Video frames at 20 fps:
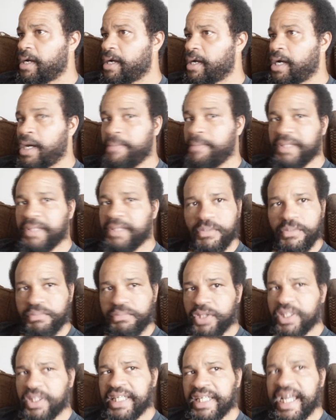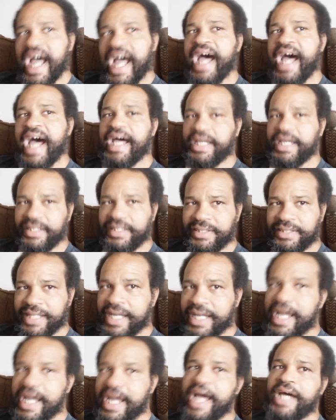Uh, but the, the, the guy, the
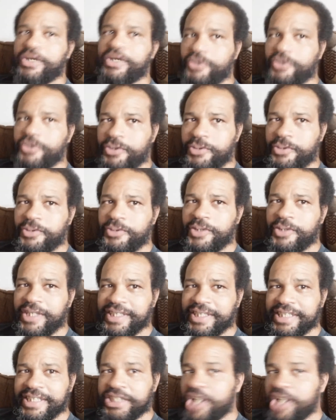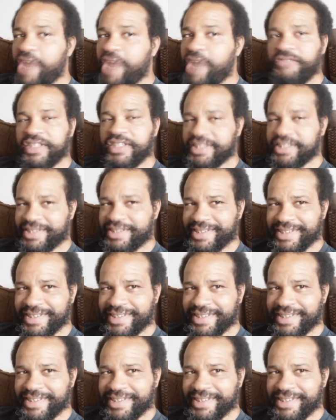guy who the toughest,